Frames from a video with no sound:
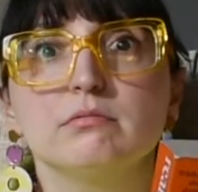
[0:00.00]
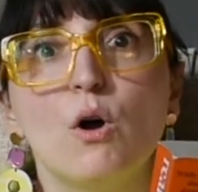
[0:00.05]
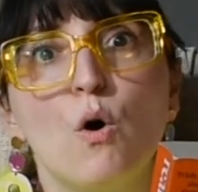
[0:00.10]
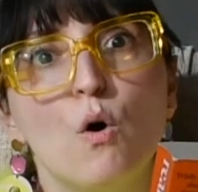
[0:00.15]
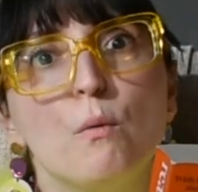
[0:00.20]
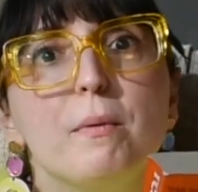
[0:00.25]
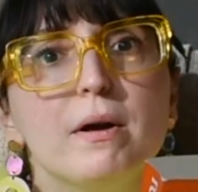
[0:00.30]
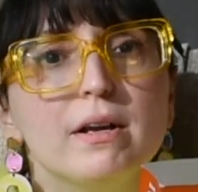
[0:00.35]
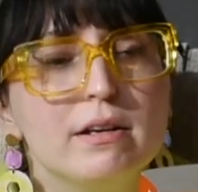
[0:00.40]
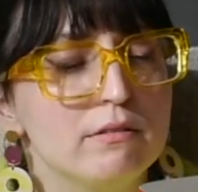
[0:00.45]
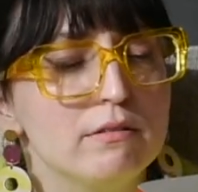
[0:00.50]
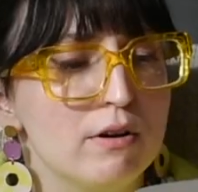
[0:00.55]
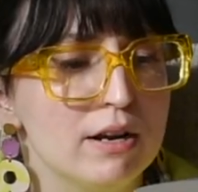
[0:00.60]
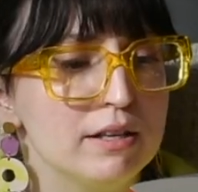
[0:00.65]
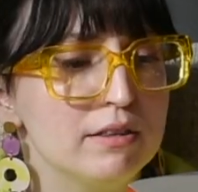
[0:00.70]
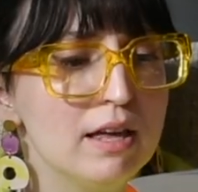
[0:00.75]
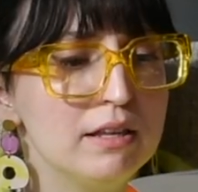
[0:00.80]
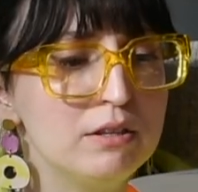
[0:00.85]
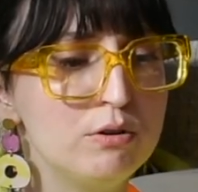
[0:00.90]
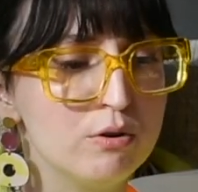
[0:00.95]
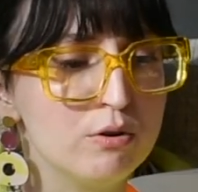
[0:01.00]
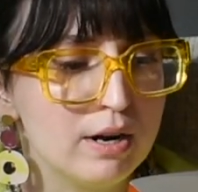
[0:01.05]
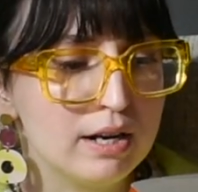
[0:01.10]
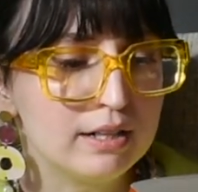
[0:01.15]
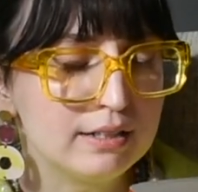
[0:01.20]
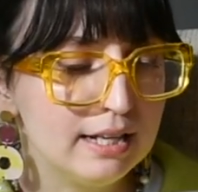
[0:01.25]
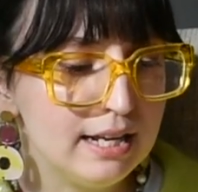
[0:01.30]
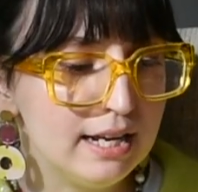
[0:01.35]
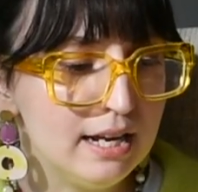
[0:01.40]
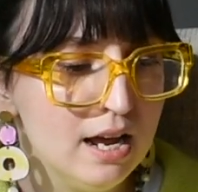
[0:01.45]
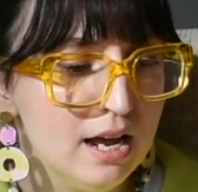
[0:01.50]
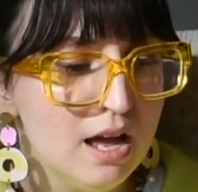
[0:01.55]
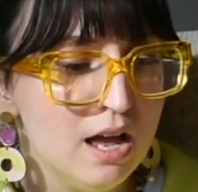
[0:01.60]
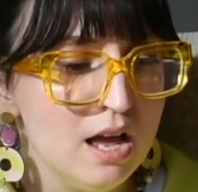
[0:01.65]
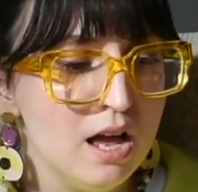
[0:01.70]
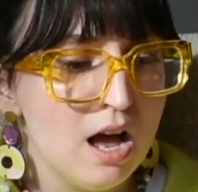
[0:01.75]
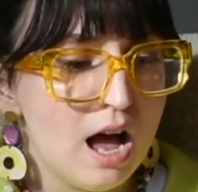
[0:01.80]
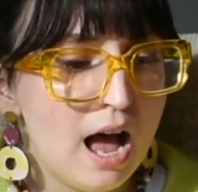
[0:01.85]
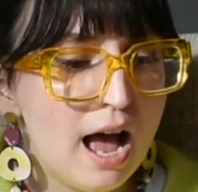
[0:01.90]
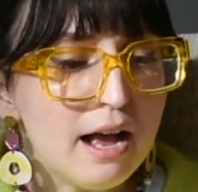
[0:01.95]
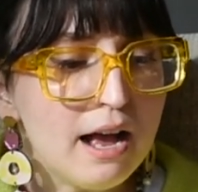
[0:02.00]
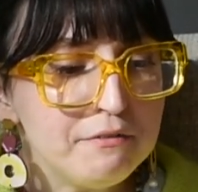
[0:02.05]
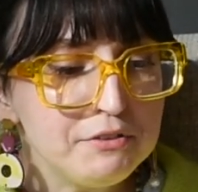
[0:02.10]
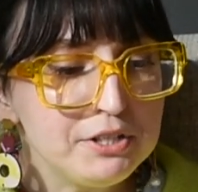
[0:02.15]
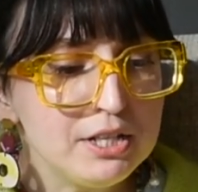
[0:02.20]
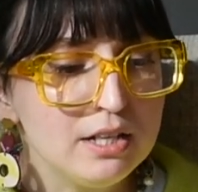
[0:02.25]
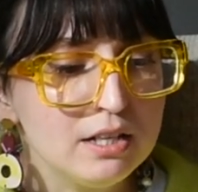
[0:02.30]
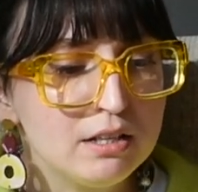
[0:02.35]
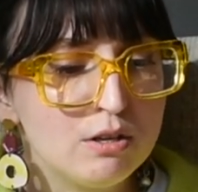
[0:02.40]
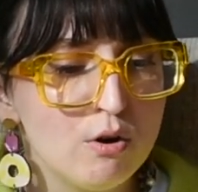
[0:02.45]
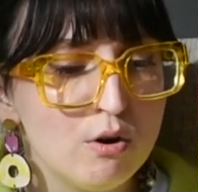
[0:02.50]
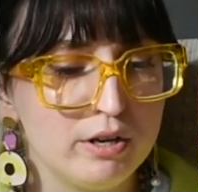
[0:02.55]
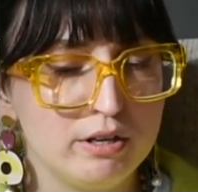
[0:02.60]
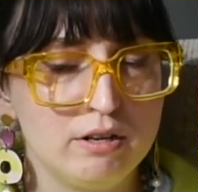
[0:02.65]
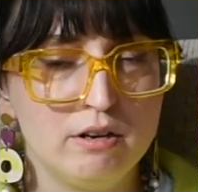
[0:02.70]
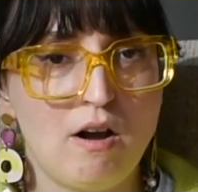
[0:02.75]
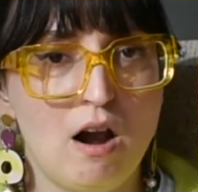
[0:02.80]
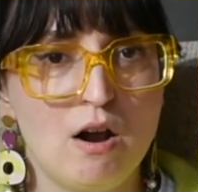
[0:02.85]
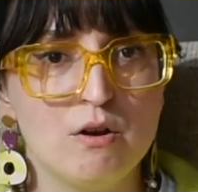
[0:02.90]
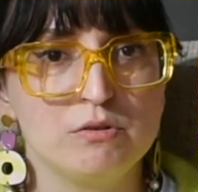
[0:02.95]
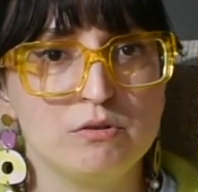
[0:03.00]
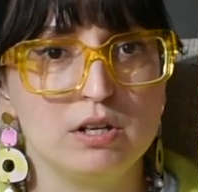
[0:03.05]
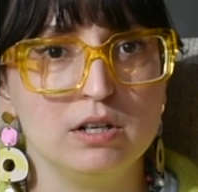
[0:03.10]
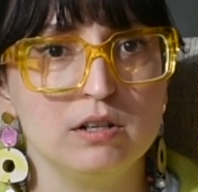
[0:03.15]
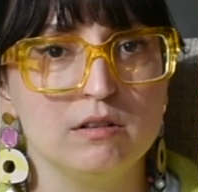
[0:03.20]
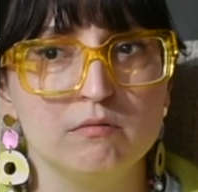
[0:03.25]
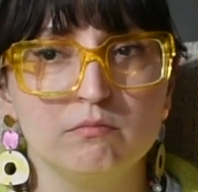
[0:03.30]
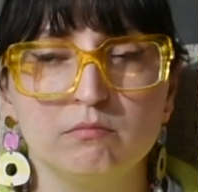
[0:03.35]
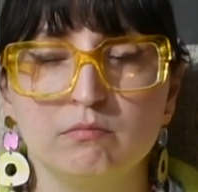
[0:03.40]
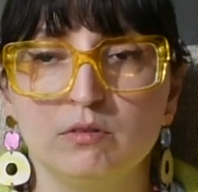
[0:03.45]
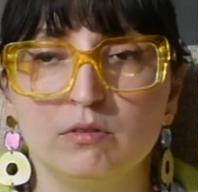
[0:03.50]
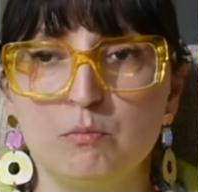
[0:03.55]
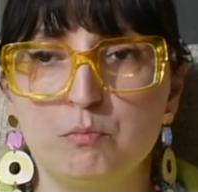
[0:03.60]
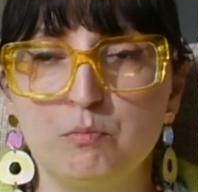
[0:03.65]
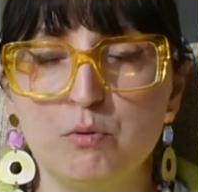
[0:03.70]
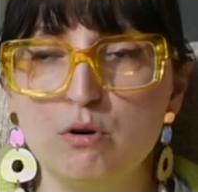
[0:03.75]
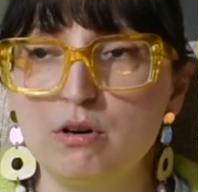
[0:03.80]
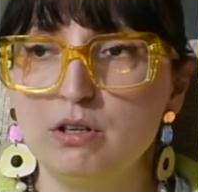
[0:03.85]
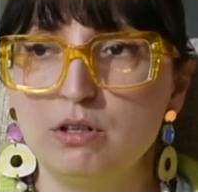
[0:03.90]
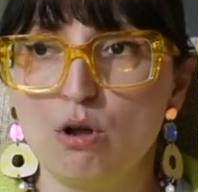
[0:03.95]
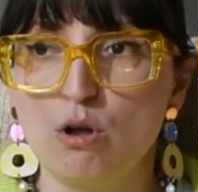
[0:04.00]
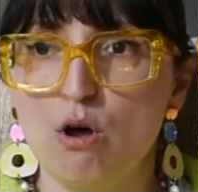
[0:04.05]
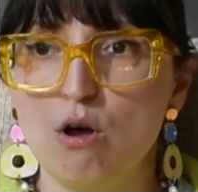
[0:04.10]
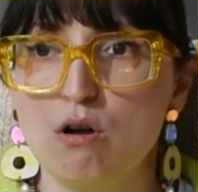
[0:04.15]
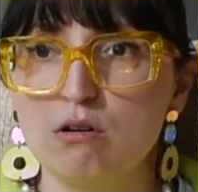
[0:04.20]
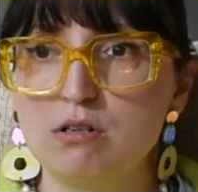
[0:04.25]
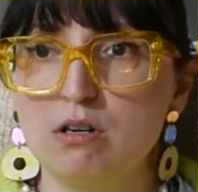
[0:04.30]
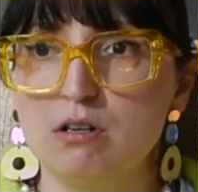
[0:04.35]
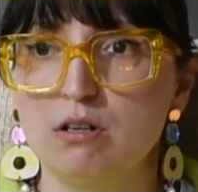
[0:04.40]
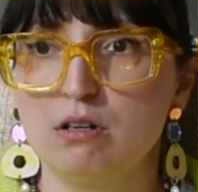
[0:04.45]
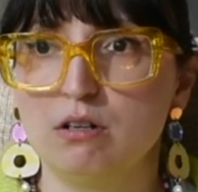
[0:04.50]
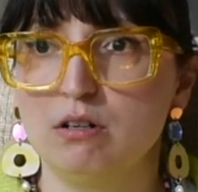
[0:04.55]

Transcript: Hope I read that correctly. I have seen it going around in Book Talk,